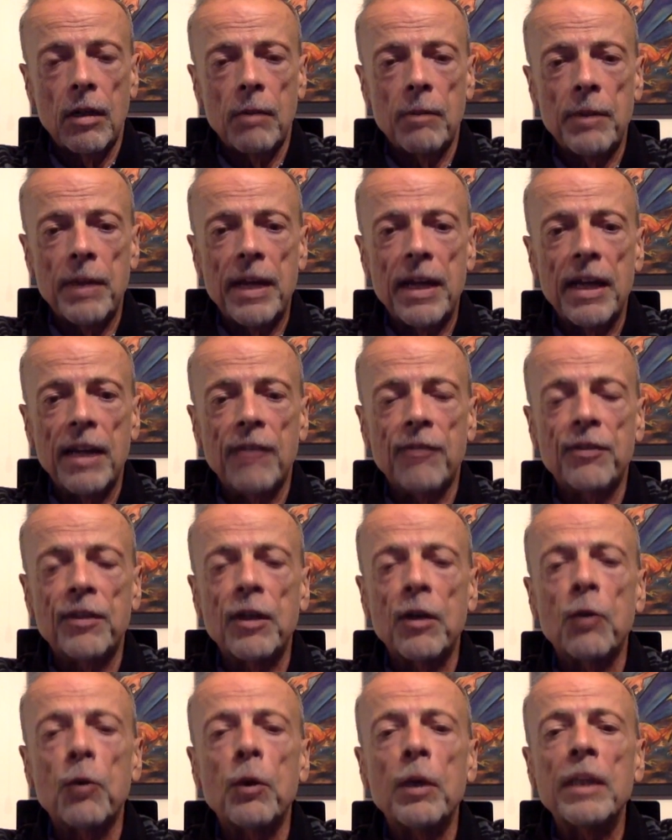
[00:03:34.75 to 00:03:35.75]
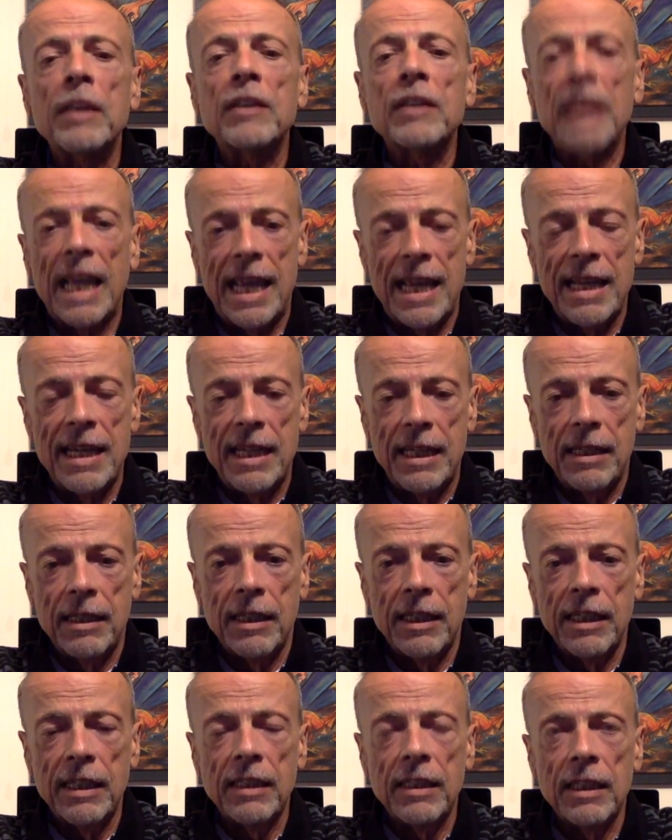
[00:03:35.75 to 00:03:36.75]
that if there is any,
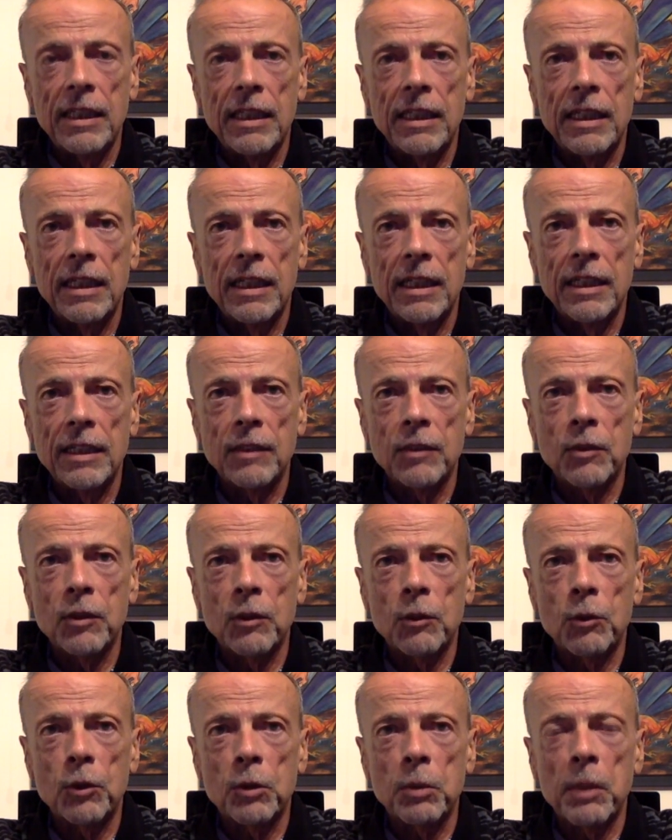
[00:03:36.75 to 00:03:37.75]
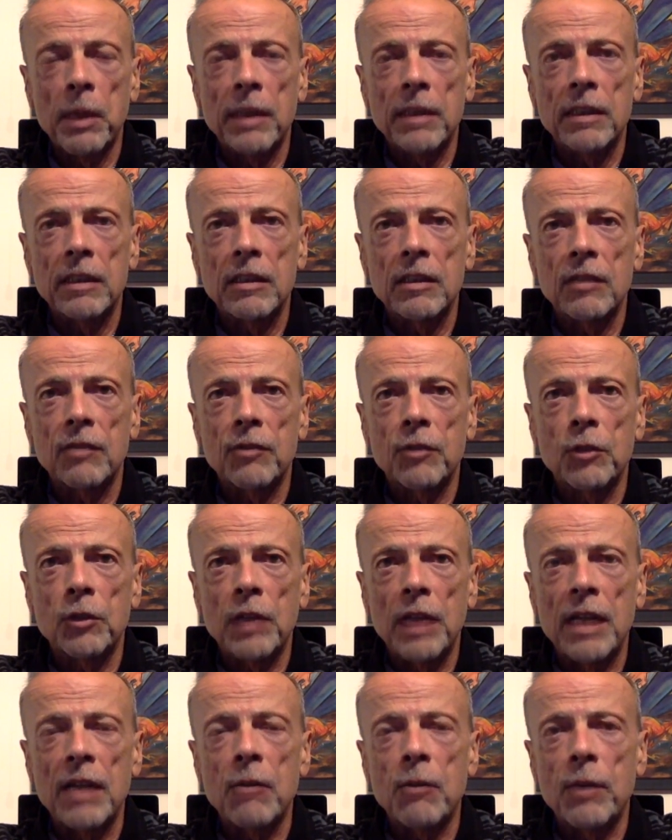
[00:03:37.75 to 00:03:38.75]
his response is if there's
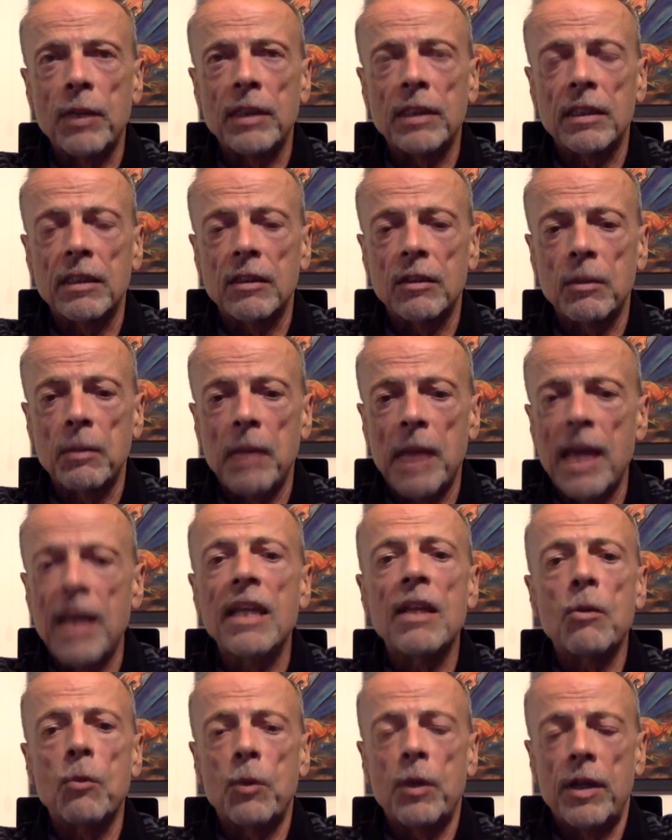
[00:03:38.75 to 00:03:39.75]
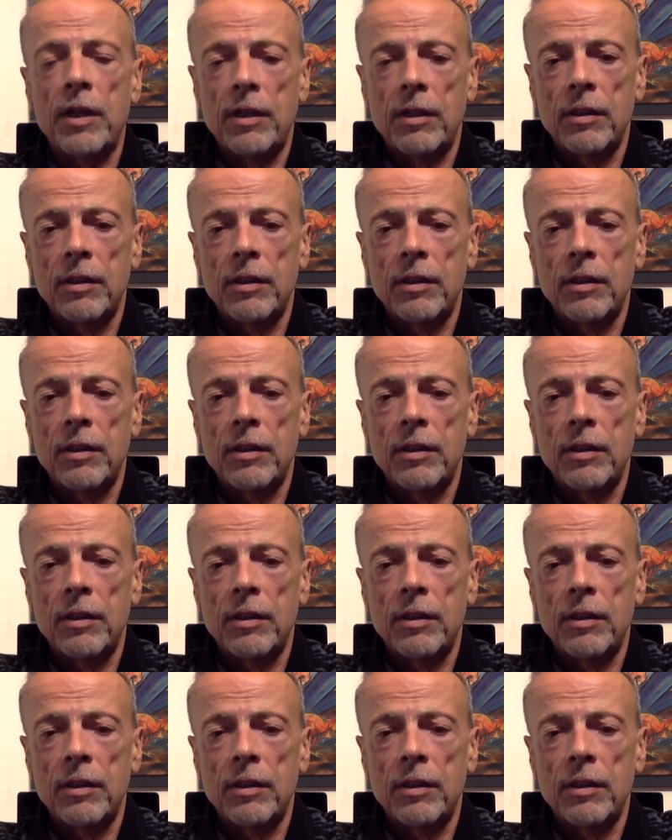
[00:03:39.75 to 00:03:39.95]
any racism anywhere,